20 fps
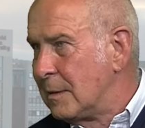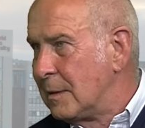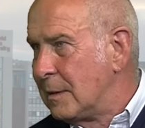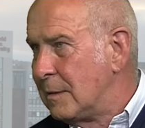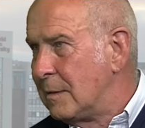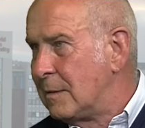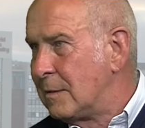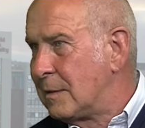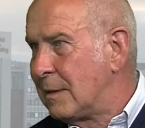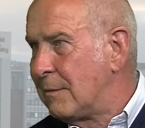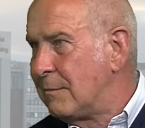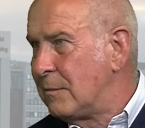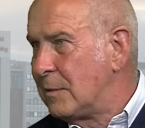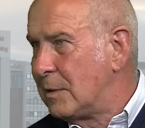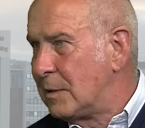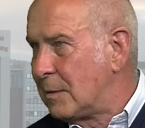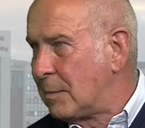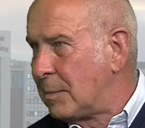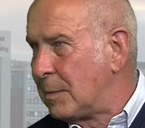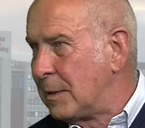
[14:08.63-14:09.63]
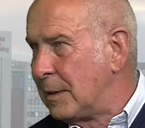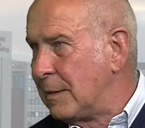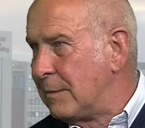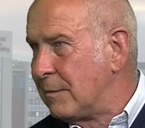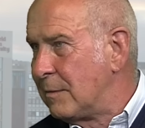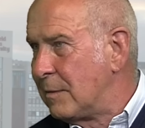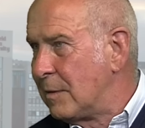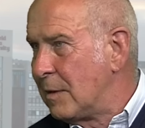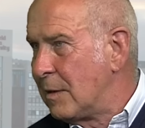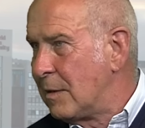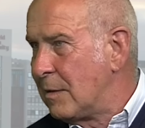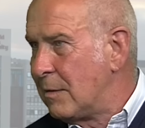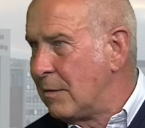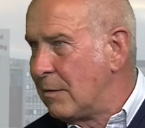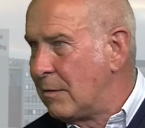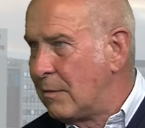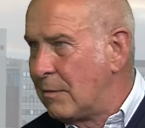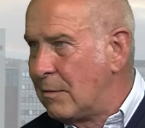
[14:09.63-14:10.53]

70s, I believe, and